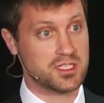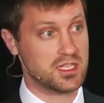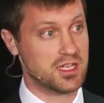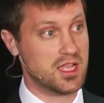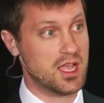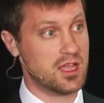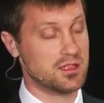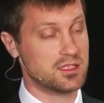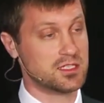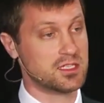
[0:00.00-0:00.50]

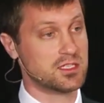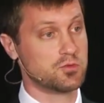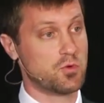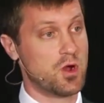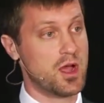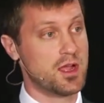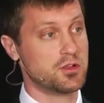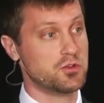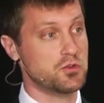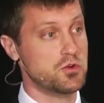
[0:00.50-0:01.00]
Again, this is
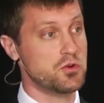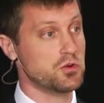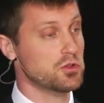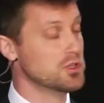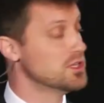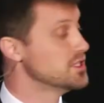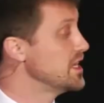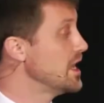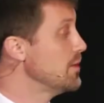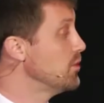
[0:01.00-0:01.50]
why Google
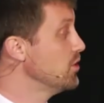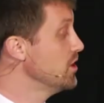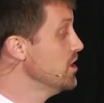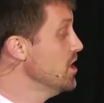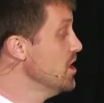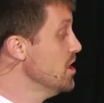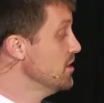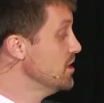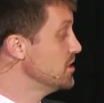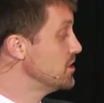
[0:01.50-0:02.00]
is able to,
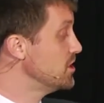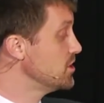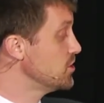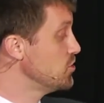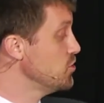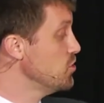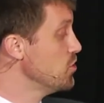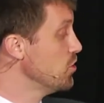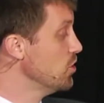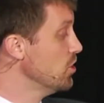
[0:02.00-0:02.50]
this is
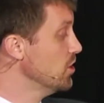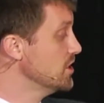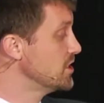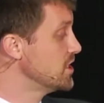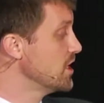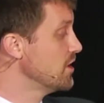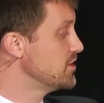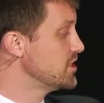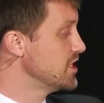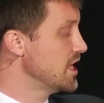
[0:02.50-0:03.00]
Google.
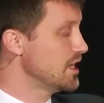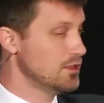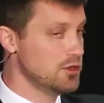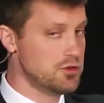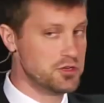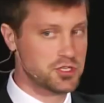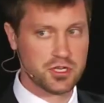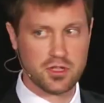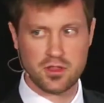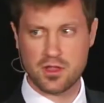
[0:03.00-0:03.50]
Instead of St.
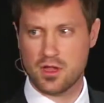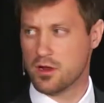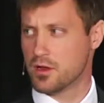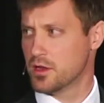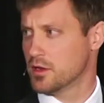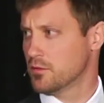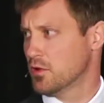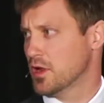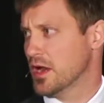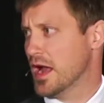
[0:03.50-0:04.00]
Lucia, they're
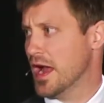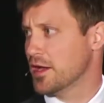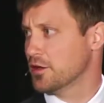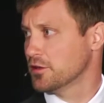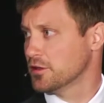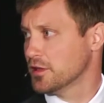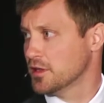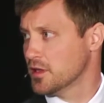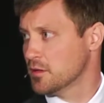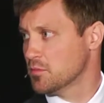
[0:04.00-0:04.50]
in, what,
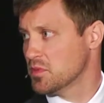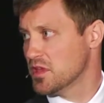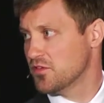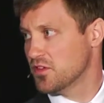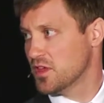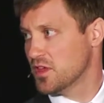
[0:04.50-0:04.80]
Ireland, BVI?